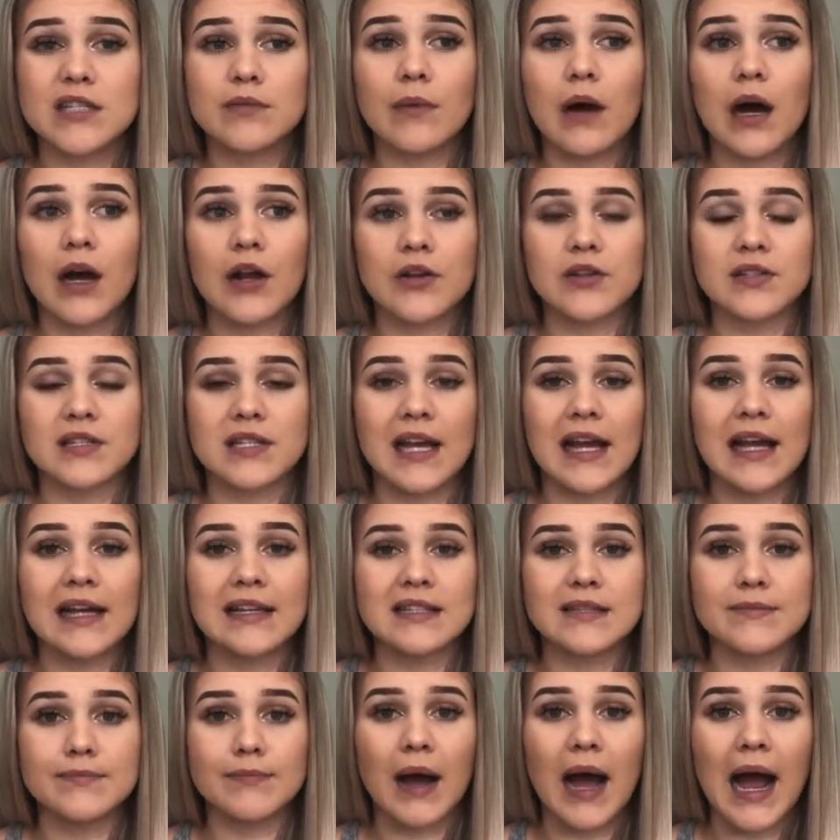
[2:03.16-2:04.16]
tomatoes
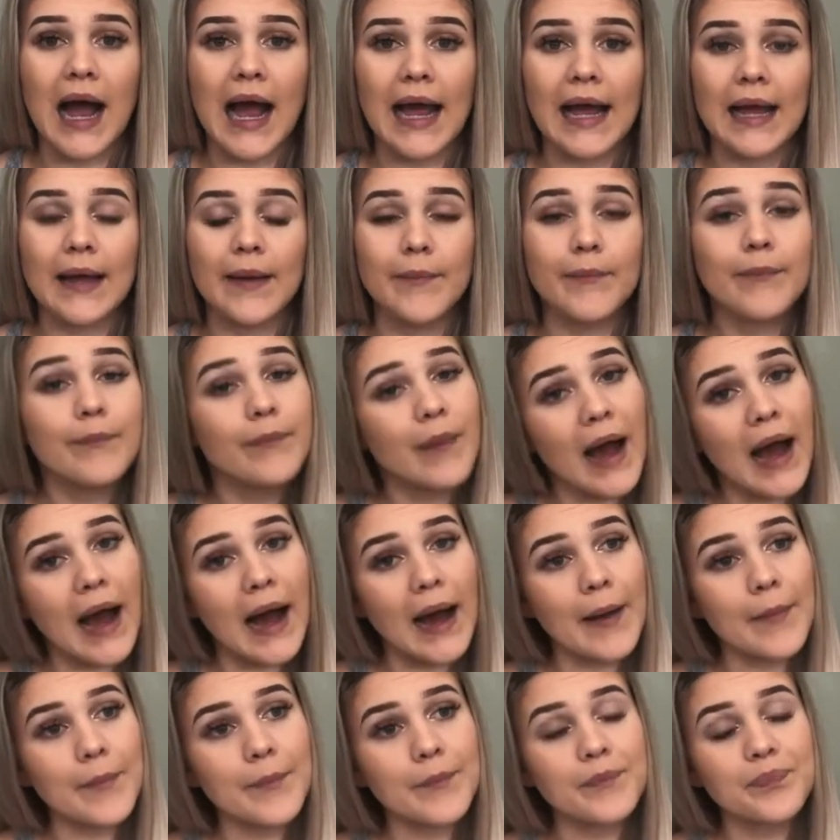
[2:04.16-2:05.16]
as my
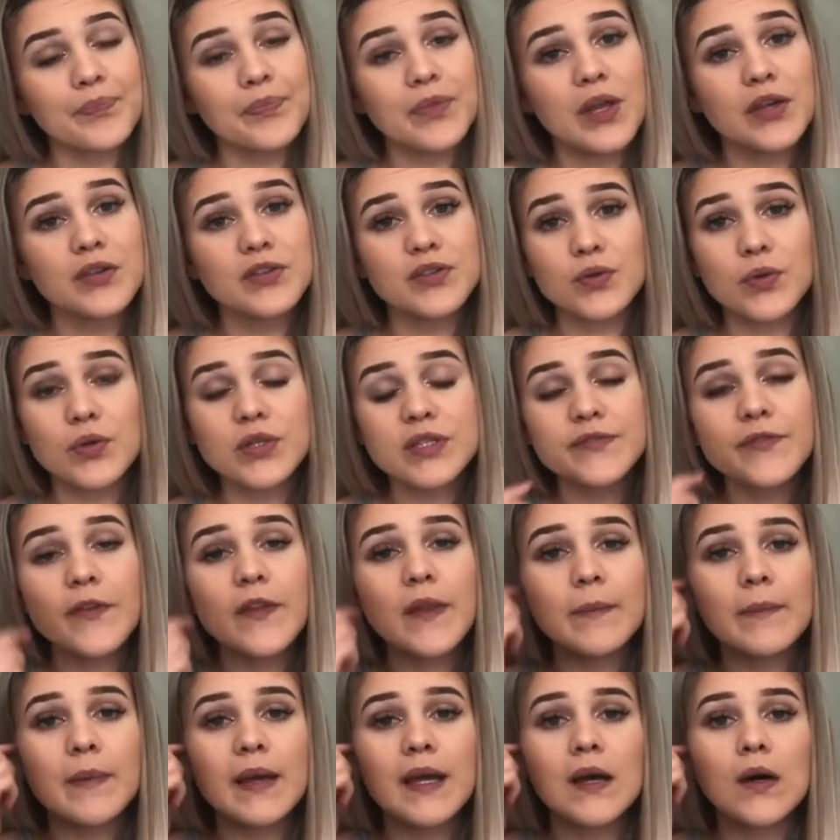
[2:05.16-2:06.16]
sauce for
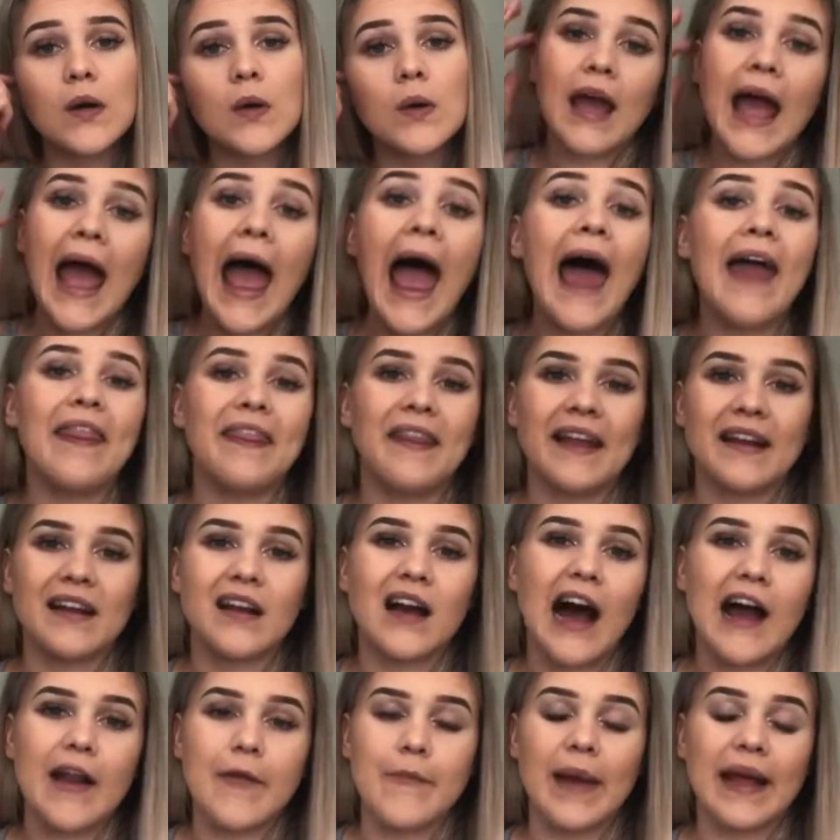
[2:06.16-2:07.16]
the meal, and then
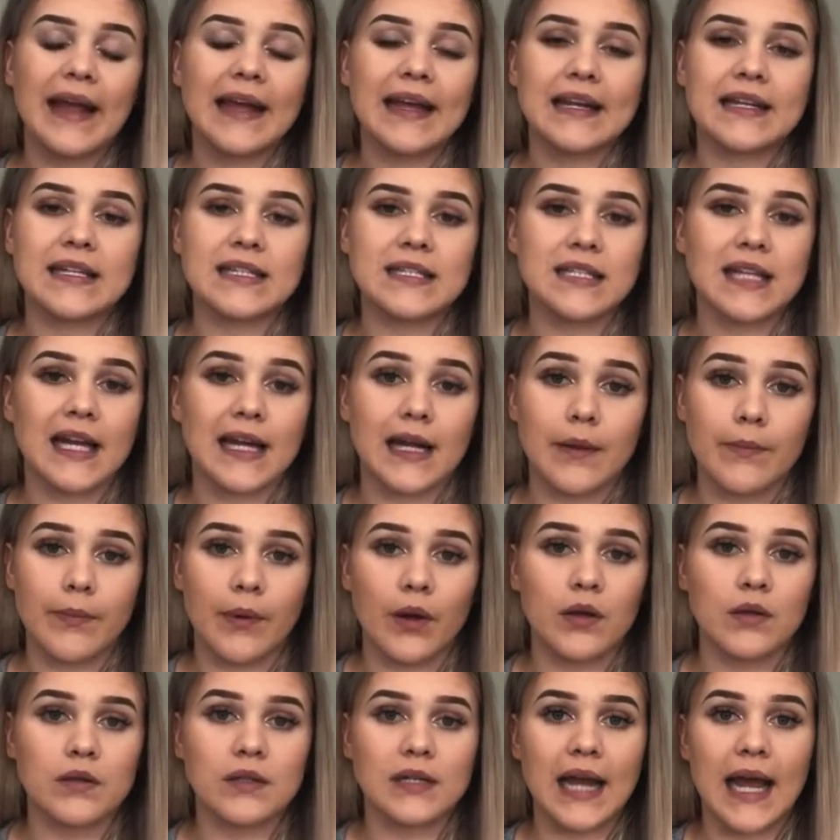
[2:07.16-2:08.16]
kind of make it into like a
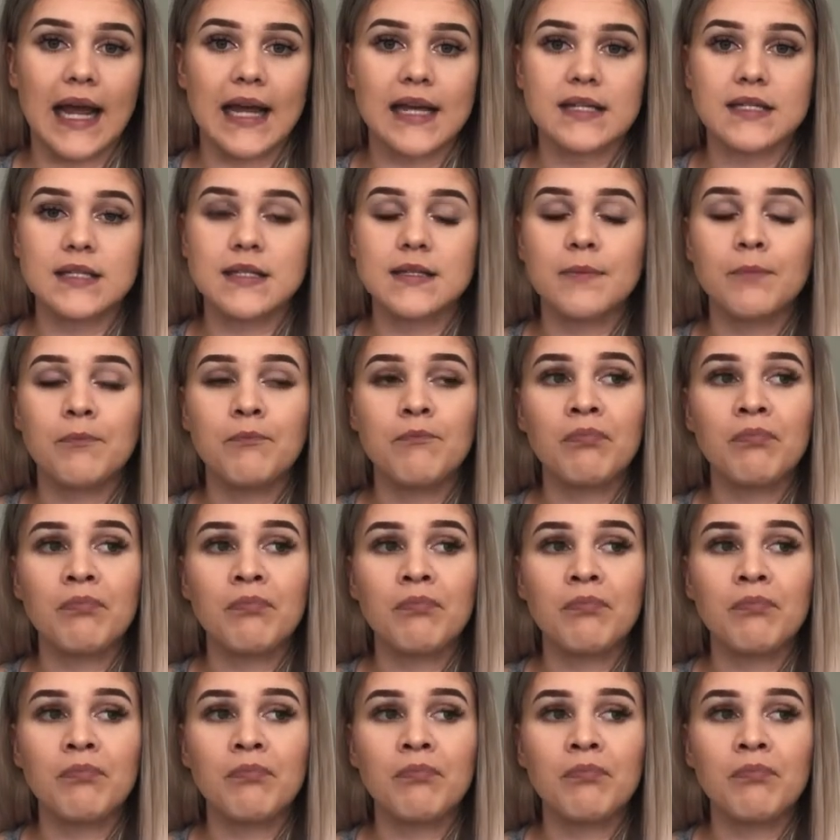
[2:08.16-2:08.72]
bolognese.